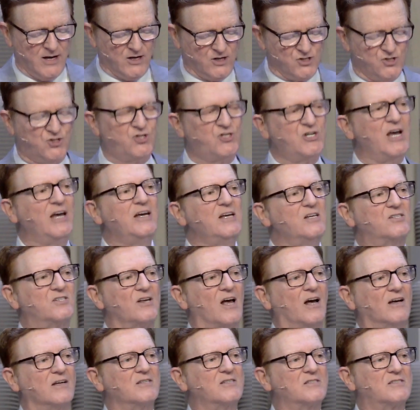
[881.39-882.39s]

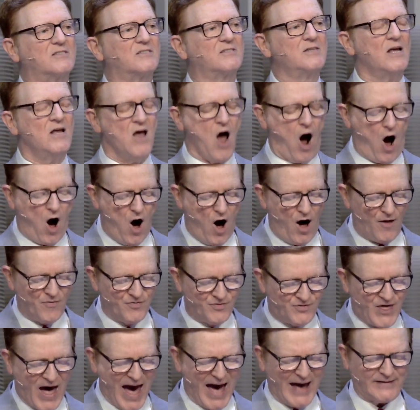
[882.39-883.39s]
Jesus,
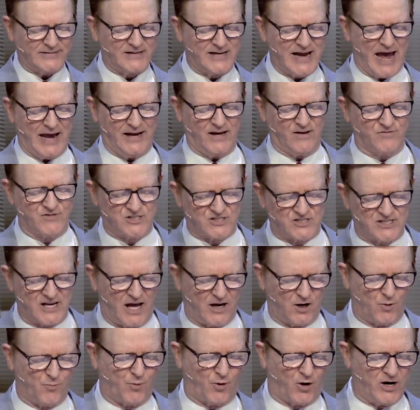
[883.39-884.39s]
on that day of
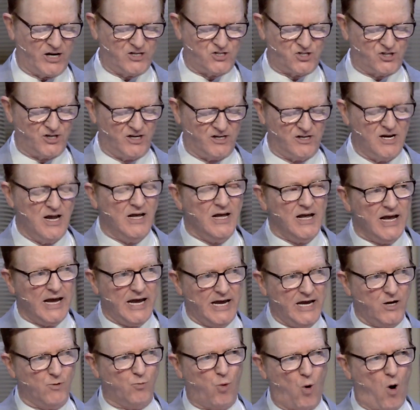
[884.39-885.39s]
celebration,
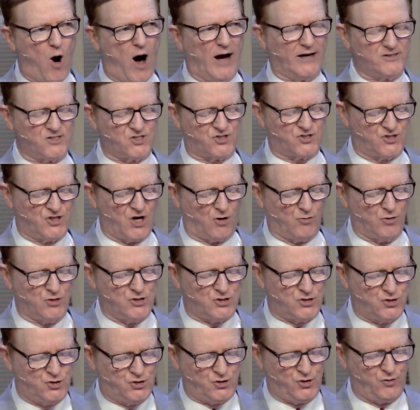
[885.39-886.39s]
he watched
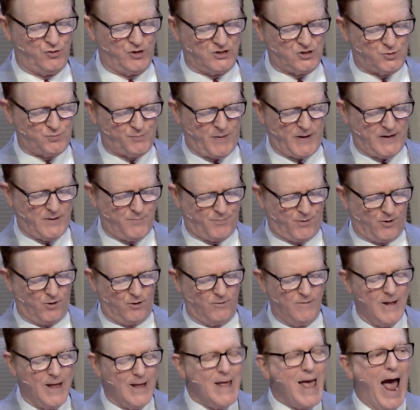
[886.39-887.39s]
those Jewish
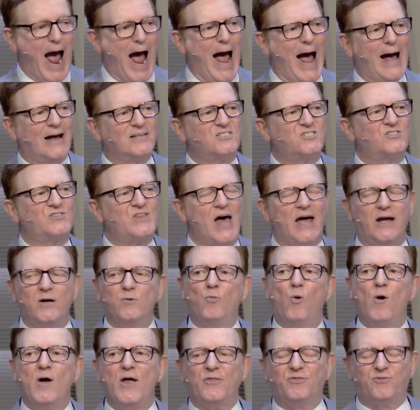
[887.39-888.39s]
people as they
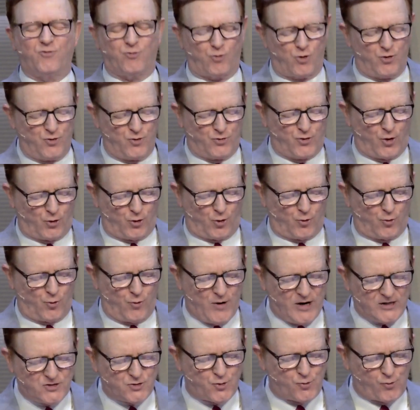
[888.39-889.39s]
went through their
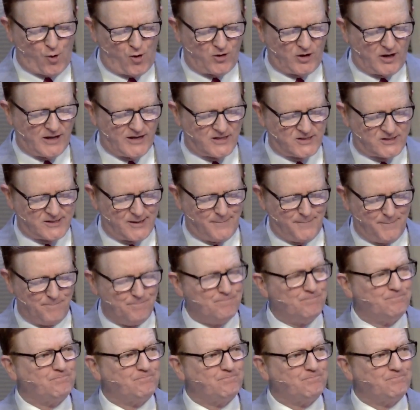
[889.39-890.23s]
ritualism